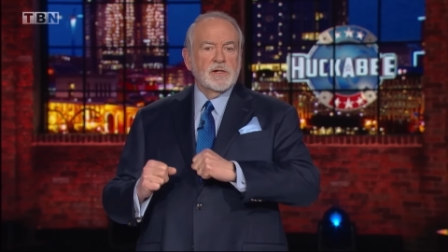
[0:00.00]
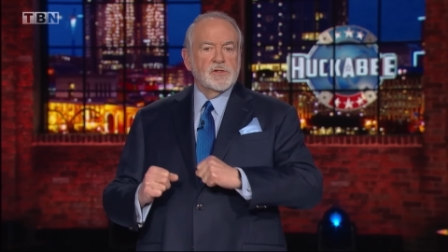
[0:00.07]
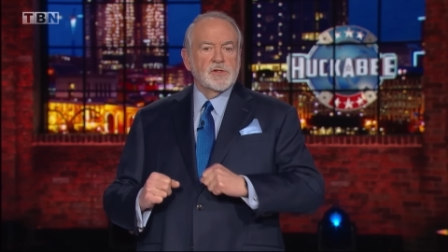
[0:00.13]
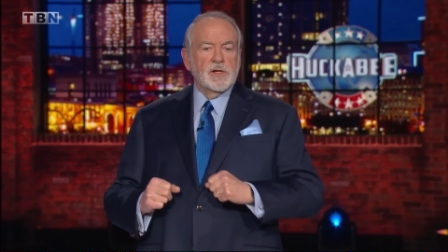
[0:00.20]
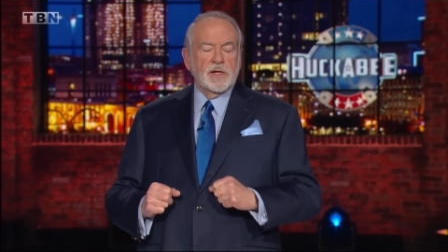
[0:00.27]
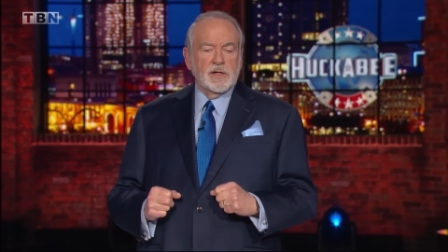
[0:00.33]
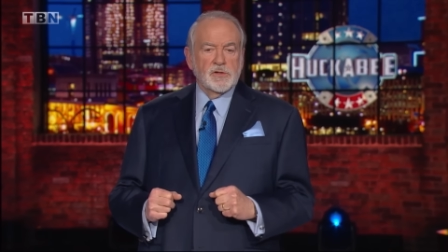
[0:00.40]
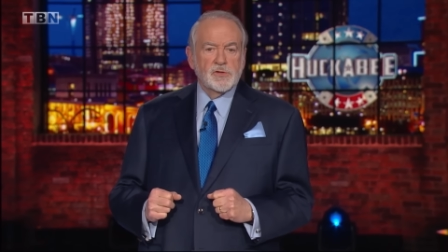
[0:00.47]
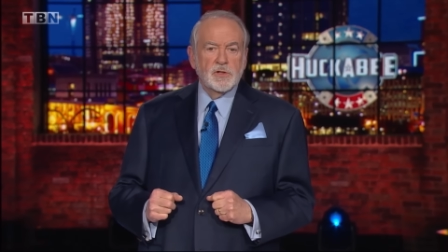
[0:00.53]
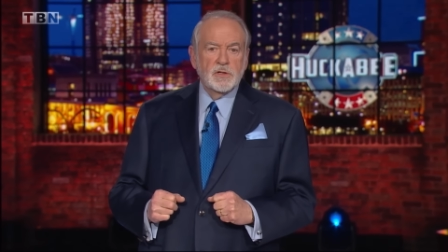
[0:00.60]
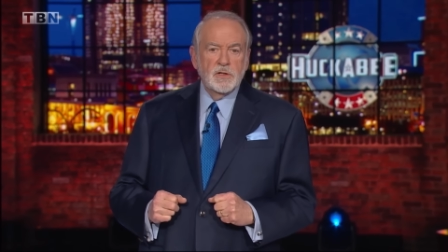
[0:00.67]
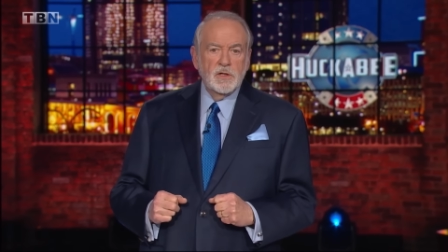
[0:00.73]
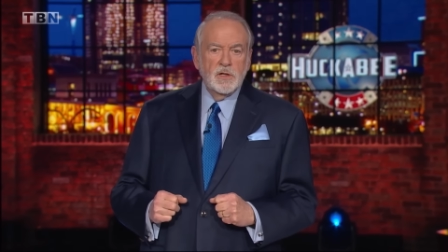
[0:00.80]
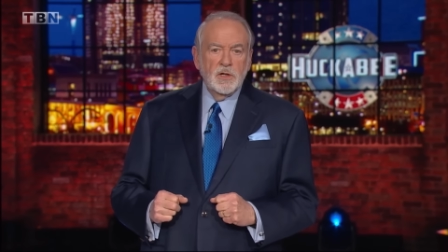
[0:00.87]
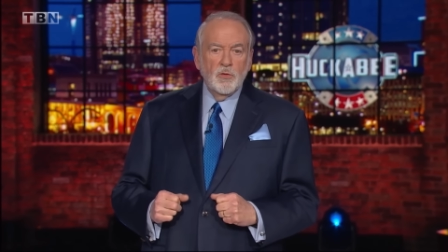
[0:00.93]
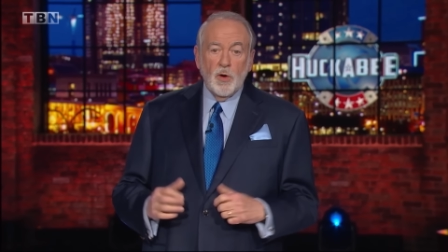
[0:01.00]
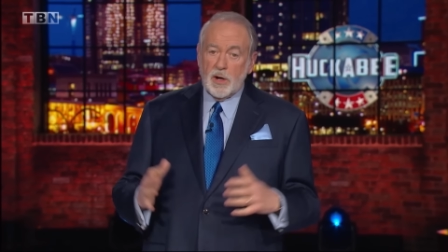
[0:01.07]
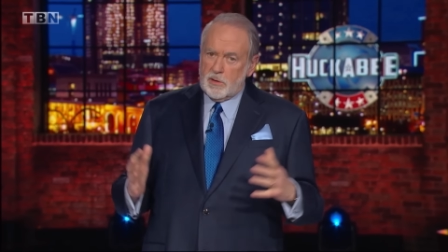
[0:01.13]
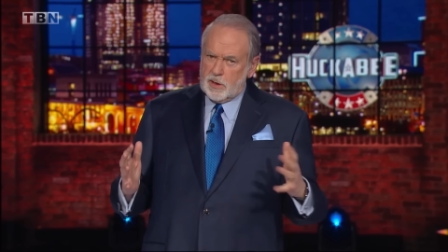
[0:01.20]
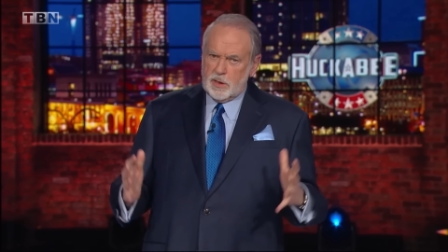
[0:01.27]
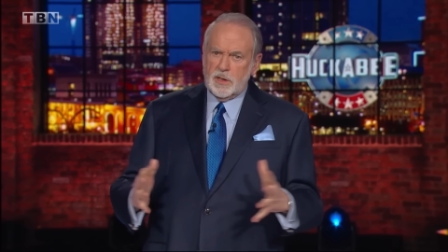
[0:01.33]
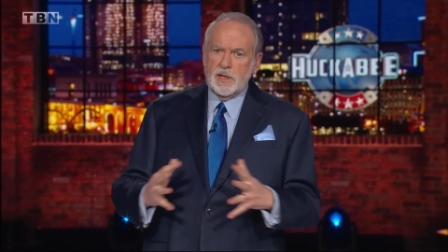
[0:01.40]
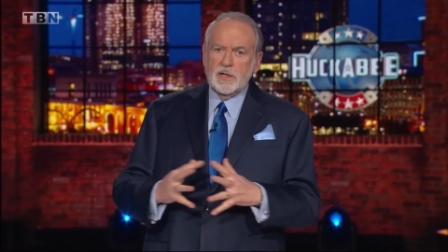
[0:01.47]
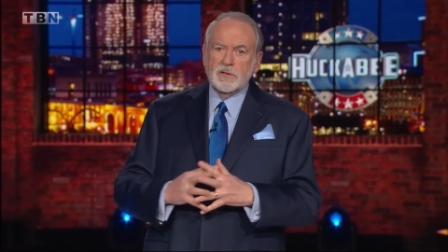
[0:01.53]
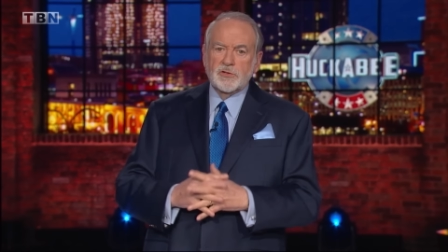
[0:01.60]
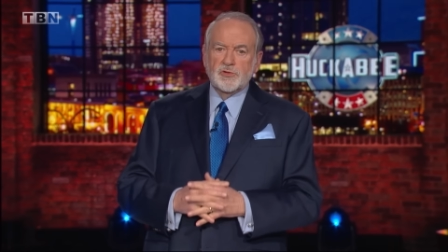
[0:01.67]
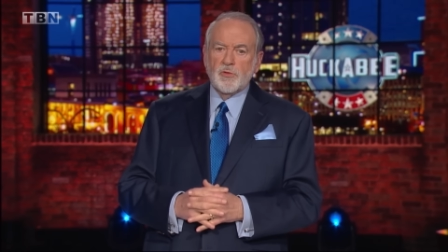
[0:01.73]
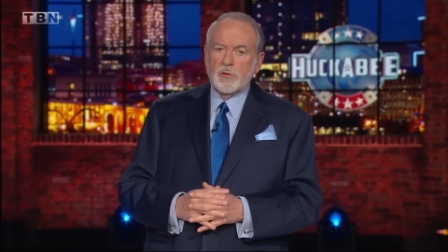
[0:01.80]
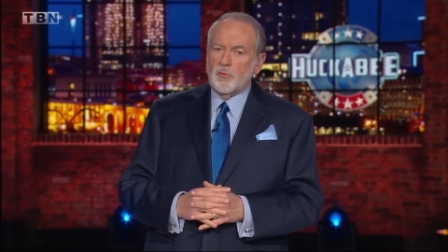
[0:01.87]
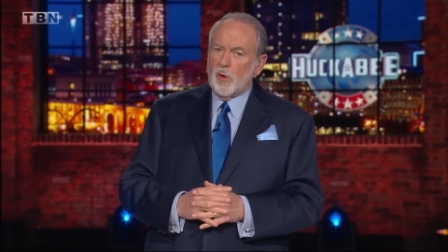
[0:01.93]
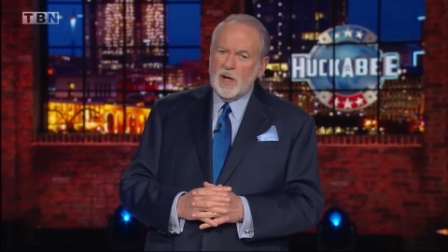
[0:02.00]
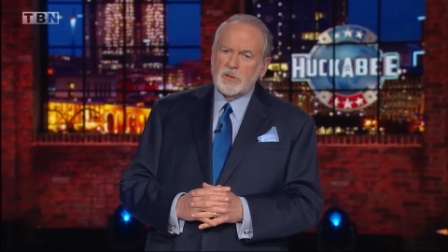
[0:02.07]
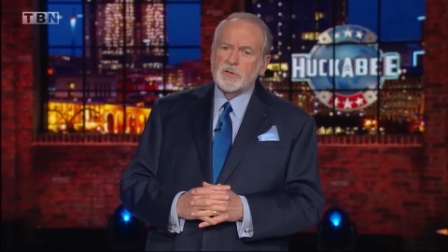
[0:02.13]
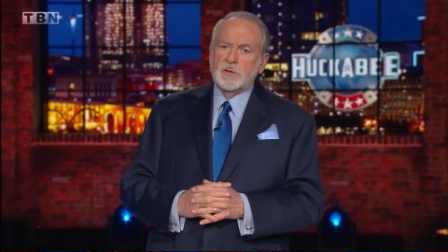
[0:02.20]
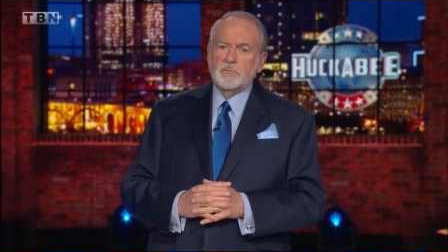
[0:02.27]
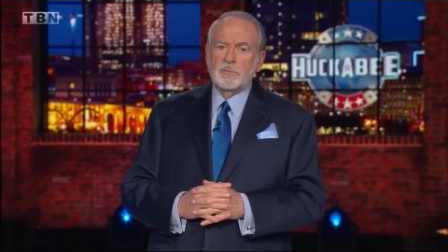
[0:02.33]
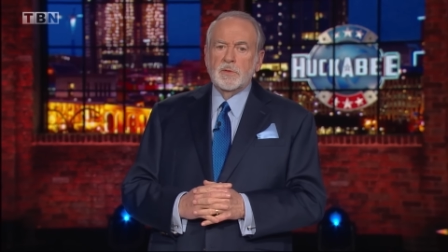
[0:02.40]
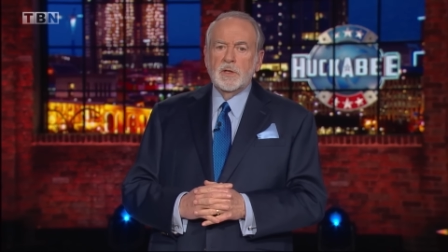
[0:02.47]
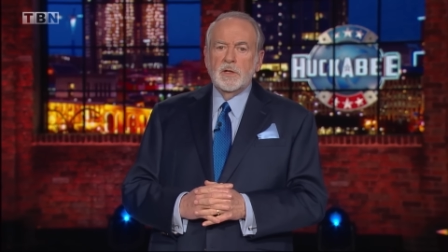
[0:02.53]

cities where illegals were welcome